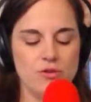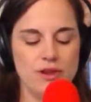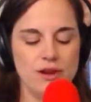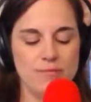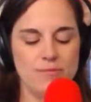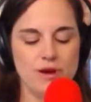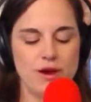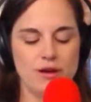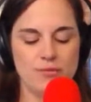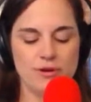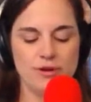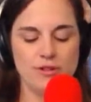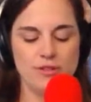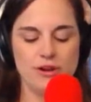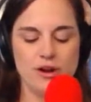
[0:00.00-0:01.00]
that I'm not a
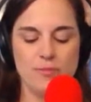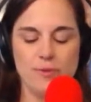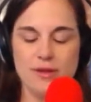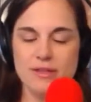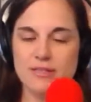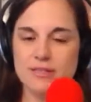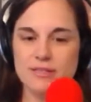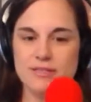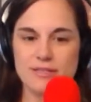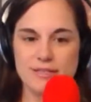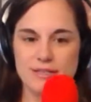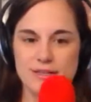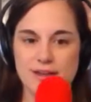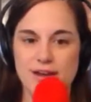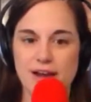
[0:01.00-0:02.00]
real therapist.
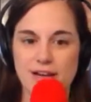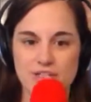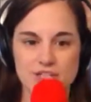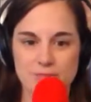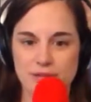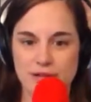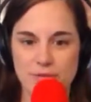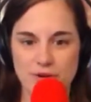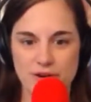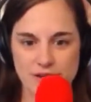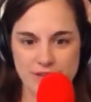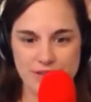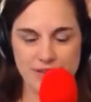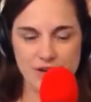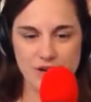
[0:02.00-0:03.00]
I just play one on
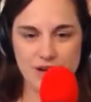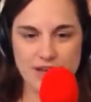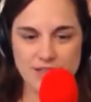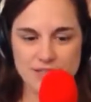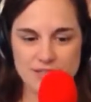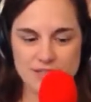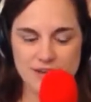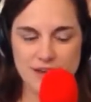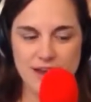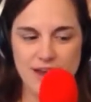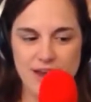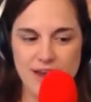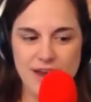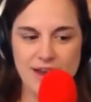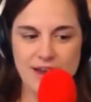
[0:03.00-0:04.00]
the internet.
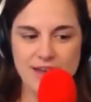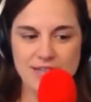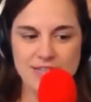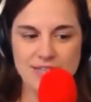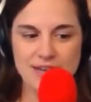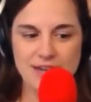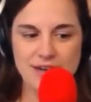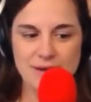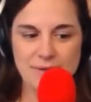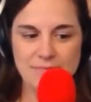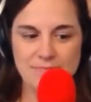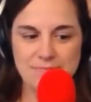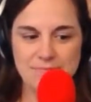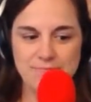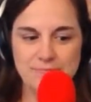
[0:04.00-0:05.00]
And
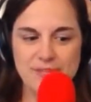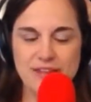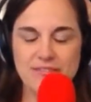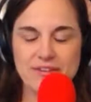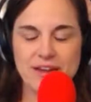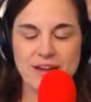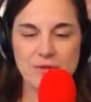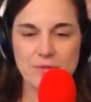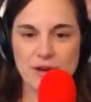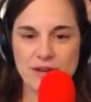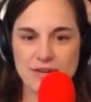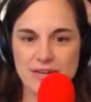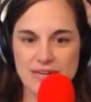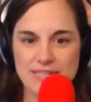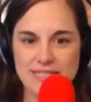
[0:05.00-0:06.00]
if anyone
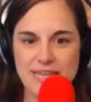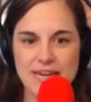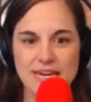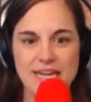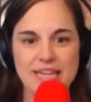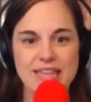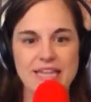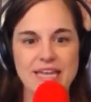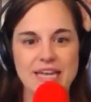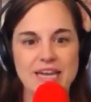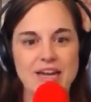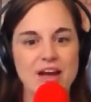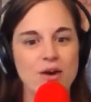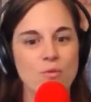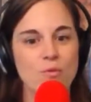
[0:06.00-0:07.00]
needs anything
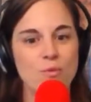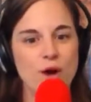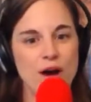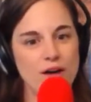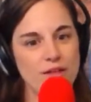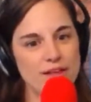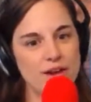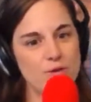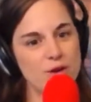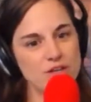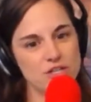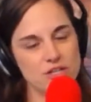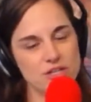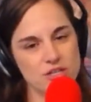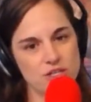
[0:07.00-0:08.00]
while they are
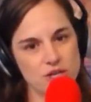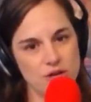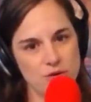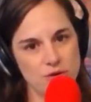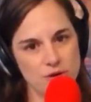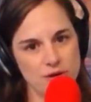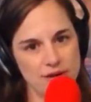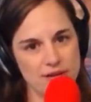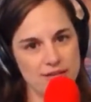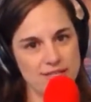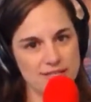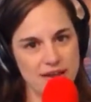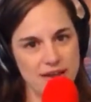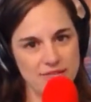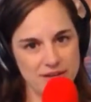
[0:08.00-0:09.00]
watching the show and is
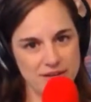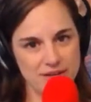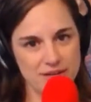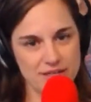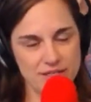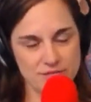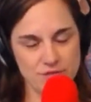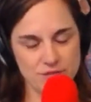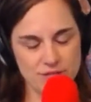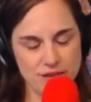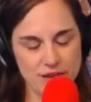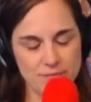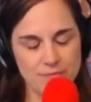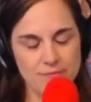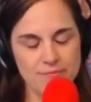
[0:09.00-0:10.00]
having a difficult time,